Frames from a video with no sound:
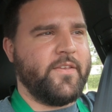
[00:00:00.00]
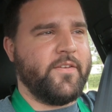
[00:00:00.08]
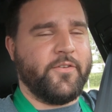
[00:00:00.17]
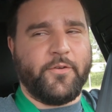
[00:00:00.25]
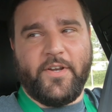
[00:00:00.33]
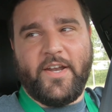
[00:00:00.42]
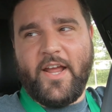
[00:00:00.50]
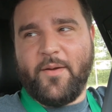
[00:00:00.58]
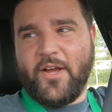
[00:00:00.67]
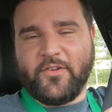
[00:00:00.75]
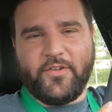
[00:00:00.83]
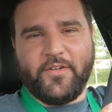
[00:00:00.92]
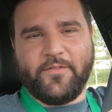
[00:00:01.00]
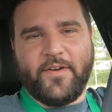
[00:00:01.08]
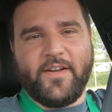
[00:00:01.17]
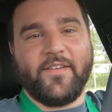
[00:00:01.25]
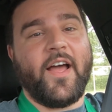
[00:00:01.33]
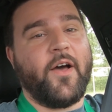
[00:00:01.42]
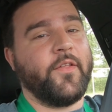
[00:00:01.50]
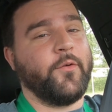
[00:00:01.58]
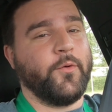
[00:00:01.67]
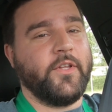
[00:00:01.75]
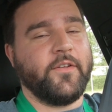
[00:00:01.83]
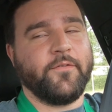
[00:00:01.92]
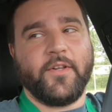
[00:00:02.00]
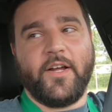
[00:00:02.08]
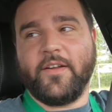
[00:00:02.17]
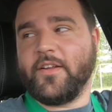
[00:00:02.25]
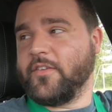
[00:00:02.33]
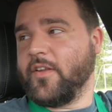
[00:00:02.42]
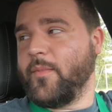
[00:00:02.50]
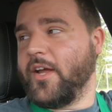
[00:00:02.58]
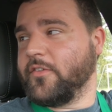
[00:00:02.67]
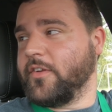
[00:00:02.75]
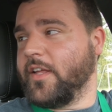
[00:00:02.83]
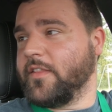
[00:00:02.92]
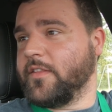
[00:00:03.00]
So today I'm actually going to find out how they really fly, because I'm actually at